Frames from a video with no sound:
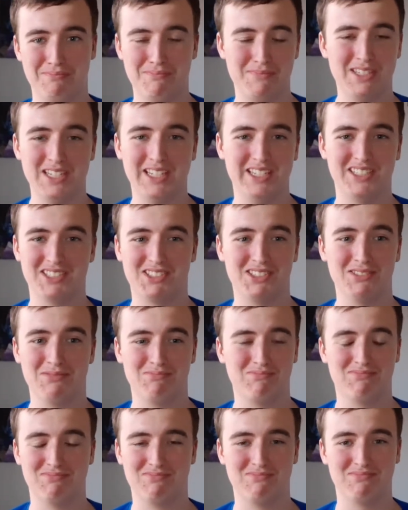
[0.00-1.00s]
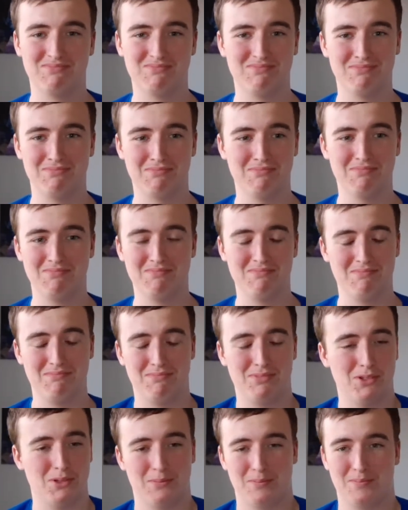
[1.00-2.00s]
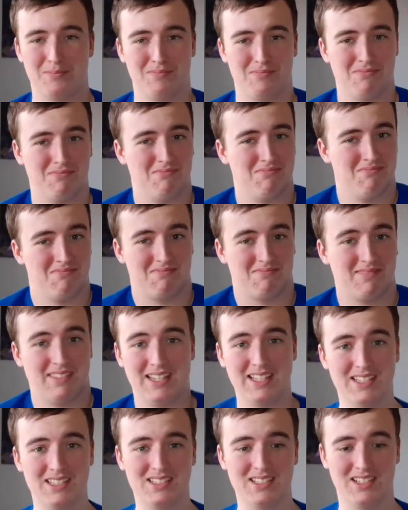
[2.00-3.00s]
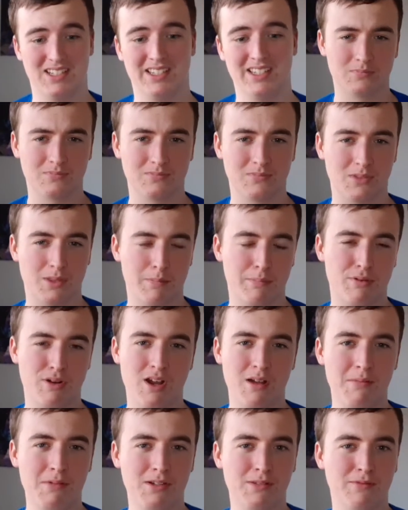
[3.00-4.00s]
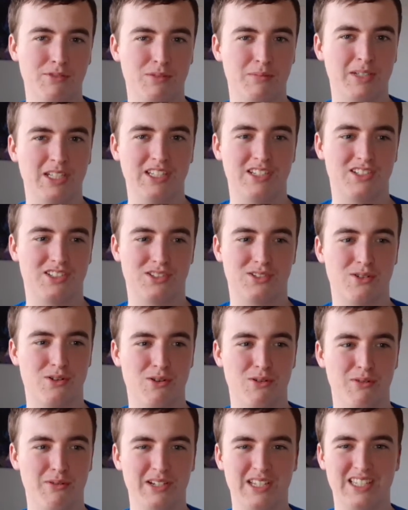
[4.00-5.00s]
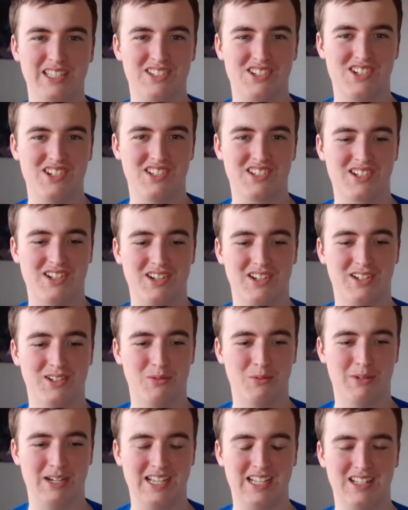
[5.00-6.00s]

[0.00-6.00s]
Decent. But that's it. The problem for me, the story is just kind of,